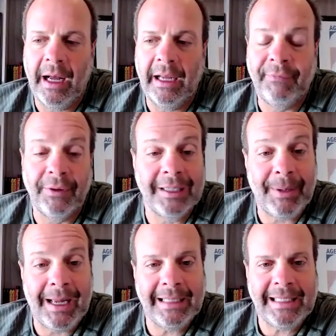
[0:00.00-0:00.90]
If you're
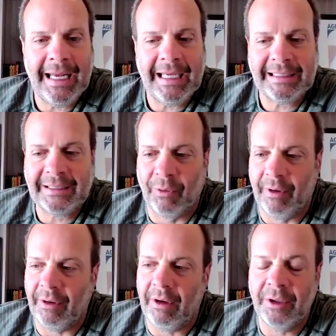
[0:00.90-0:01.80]
into podcasts,
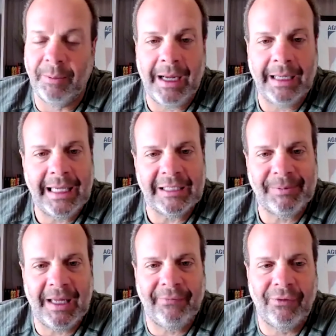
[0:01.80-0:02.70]
we're on all your podcast
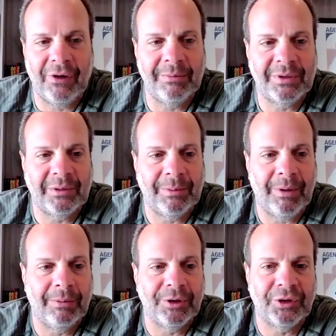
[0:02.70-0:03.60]
platforms. They'll be
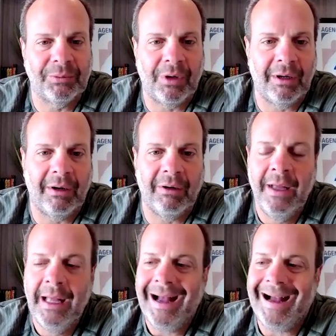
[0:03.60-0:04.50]
published tomorrow:
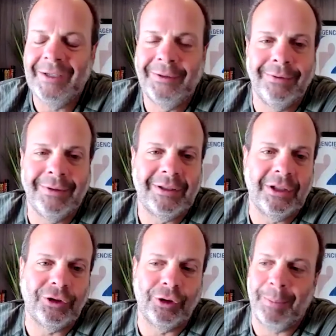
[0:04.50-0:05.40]
iTunes,
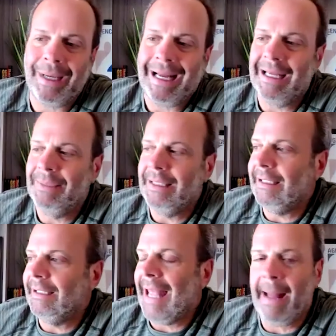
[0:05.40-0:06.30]
Stitcher,
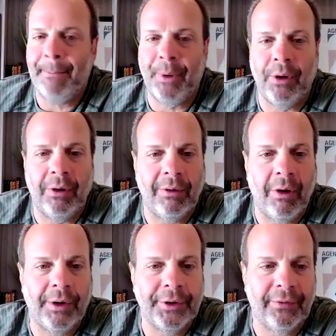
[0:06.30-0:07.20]
Podbean, Apple,
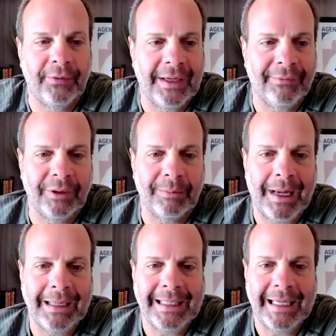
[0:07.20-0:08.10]
all your favorite
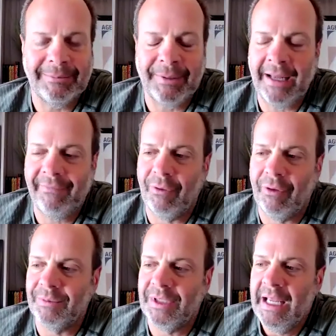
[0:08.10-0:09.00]
podcast
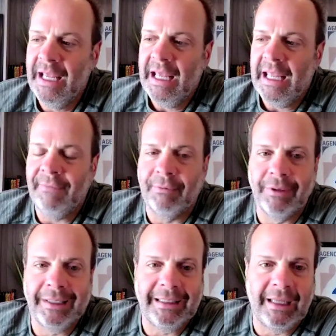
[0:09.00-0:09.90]
platforms. If you
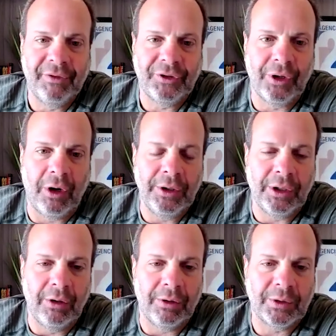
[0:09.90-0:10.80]
really love the show, you
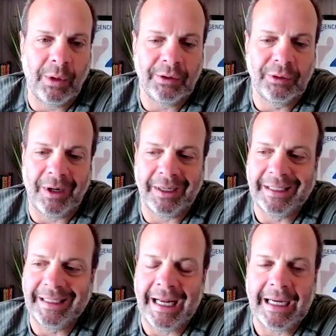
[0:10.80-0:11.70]
can go to
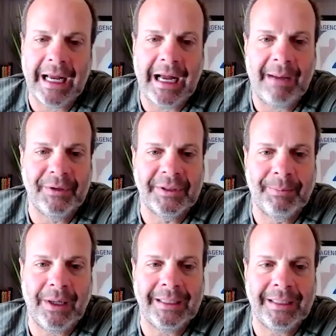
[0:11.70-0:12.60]
square2marketing.com. There's a
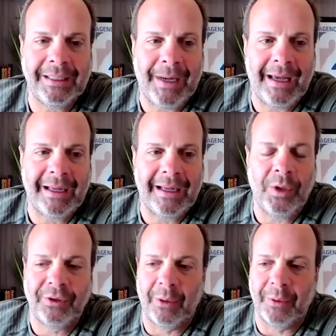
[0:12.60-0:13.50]
button at the bottom,
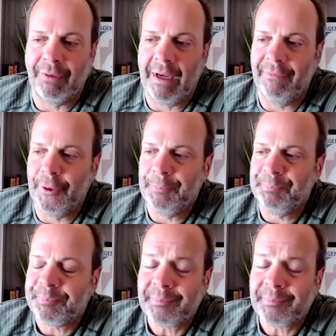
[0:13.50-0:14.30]
What's Wrong with Revenue.